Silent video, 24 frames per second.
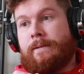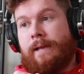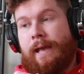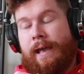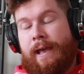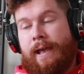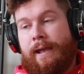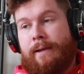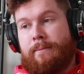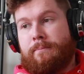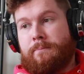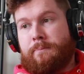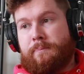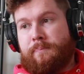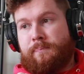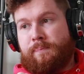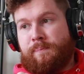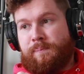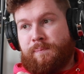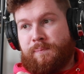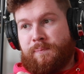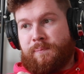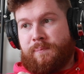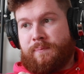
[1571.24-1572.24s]

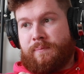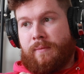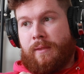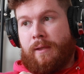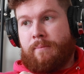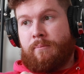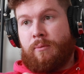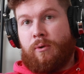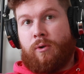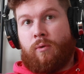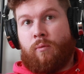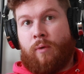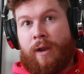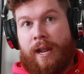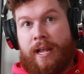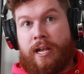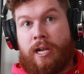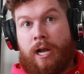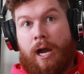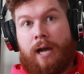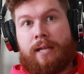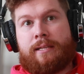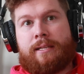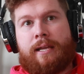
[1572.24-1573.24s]
Um, but when I
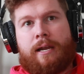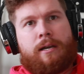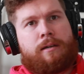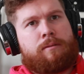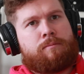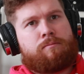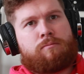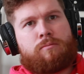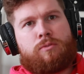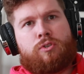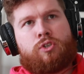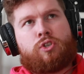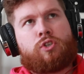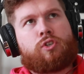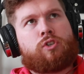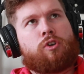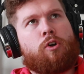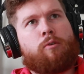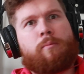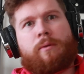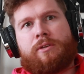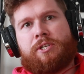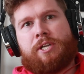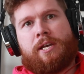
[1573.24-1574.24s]
got there,
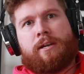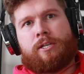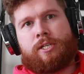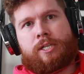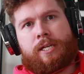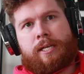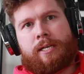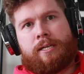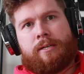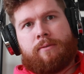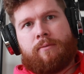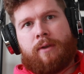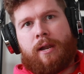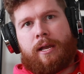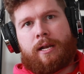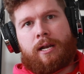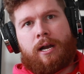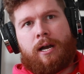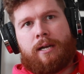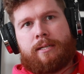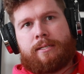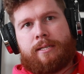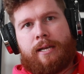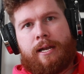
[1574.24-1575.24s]
so much energy. When I
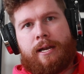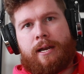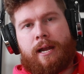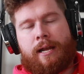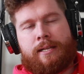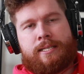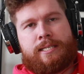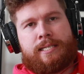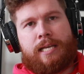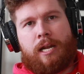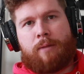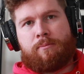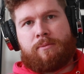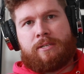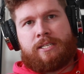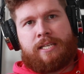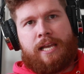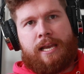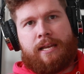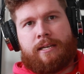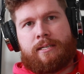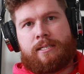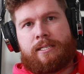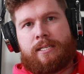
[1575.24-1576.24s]
got there and set up the
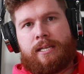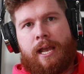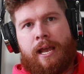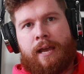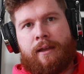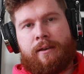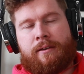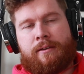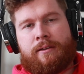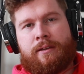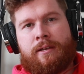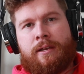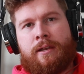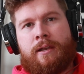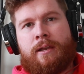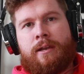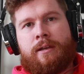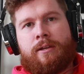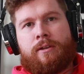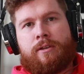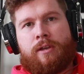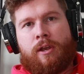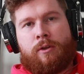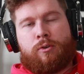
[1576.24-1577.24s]
tent and,
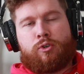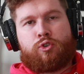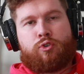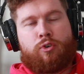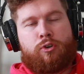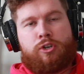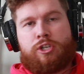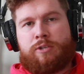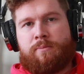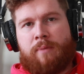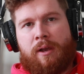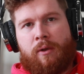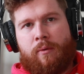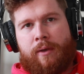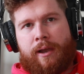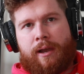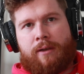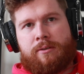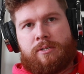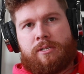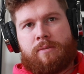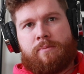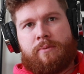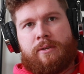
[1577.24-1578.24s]
you know, trudged my way
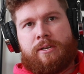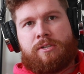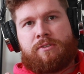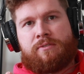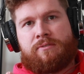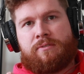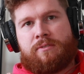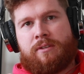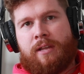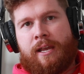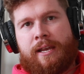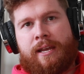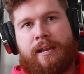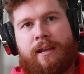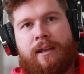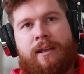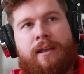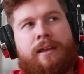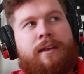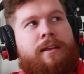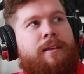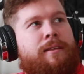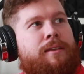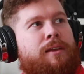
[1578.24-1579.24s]
onto the beach, like,
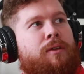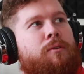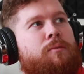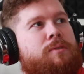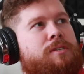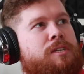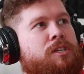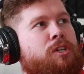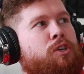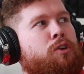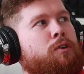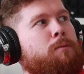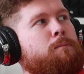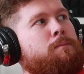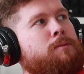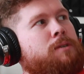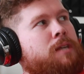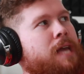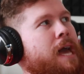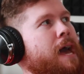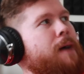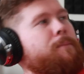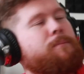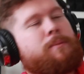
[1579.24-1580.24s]
you know, there was a good
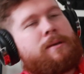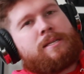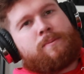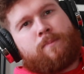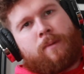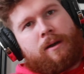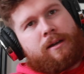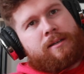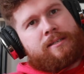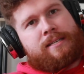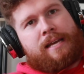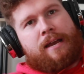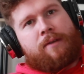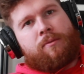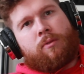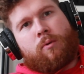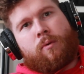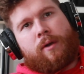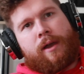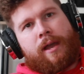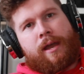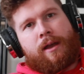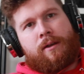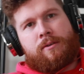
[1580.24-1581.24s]
camping spot down the
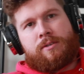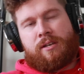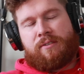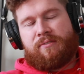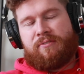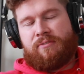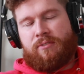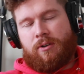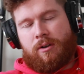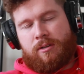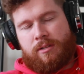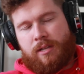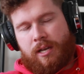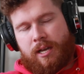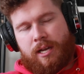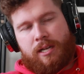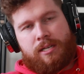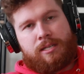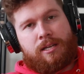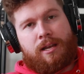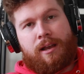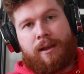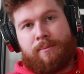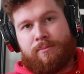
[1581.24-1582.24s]
way. And I was like, fuck
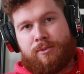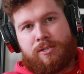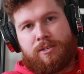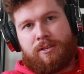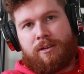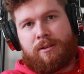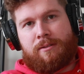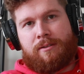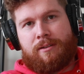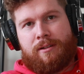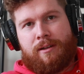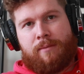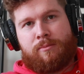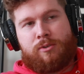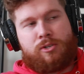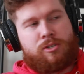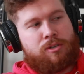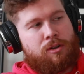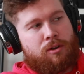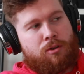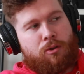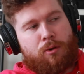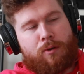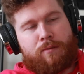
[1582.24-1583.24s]
that. I'm just gonna, I'm just
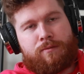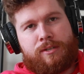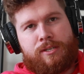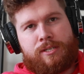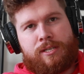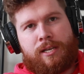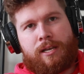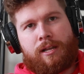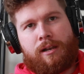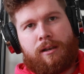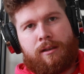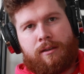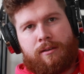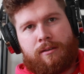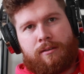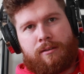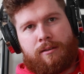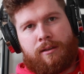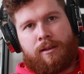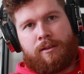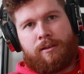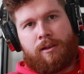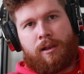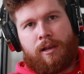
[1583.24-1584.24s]
gonna go over this hill and,
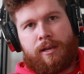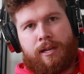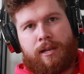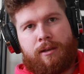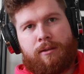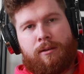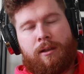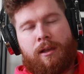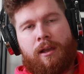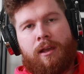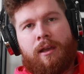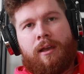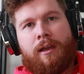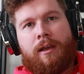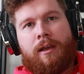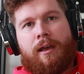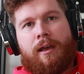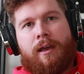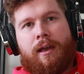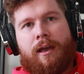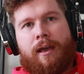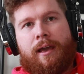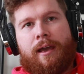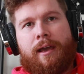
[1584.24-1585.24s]
and lie down.
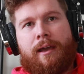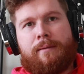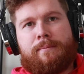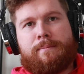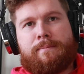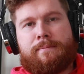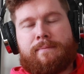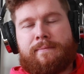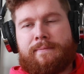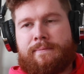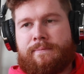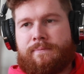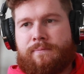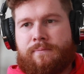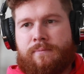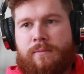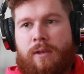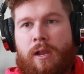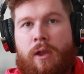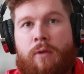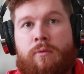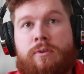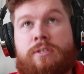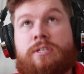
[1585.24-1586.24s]
Um,
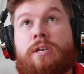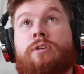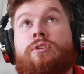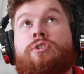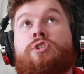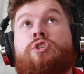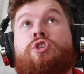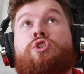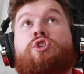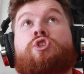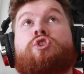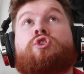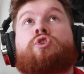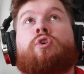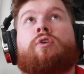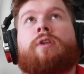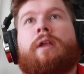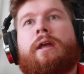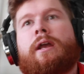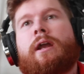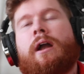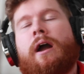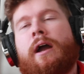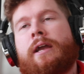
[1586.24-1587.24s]
It was
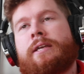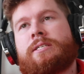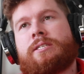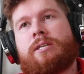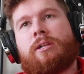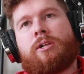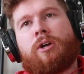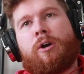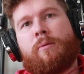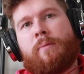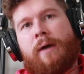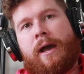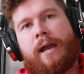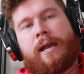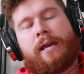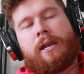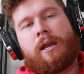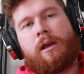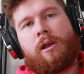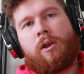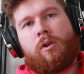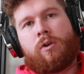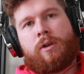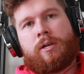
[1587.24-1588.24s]
stunning. I still go back and
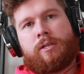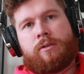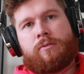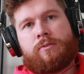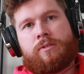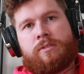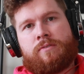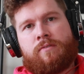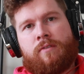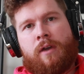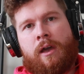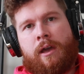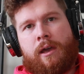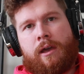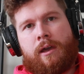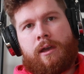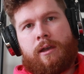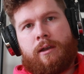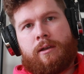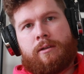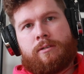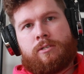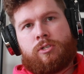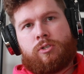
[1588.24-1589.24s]
I look at those
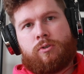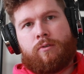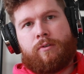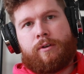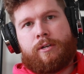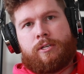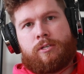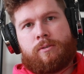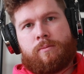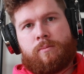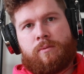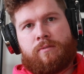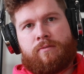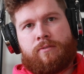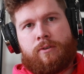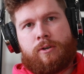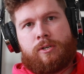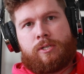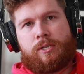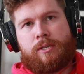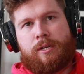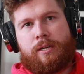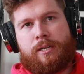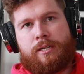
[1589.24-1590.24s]
uh, stories from the
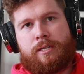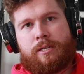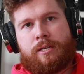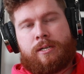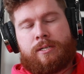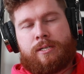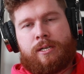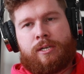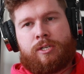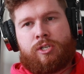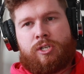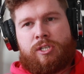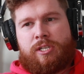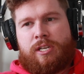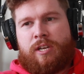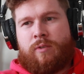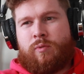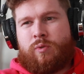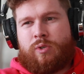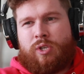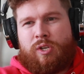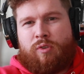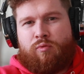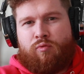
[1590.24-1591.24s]
first night because I just it
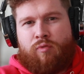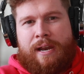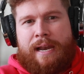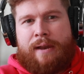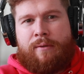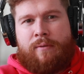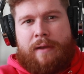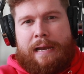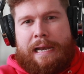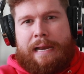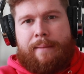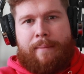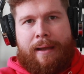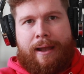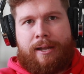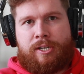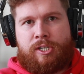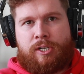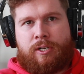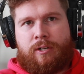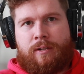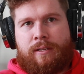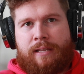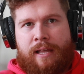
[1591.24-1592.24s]
was just really really magical.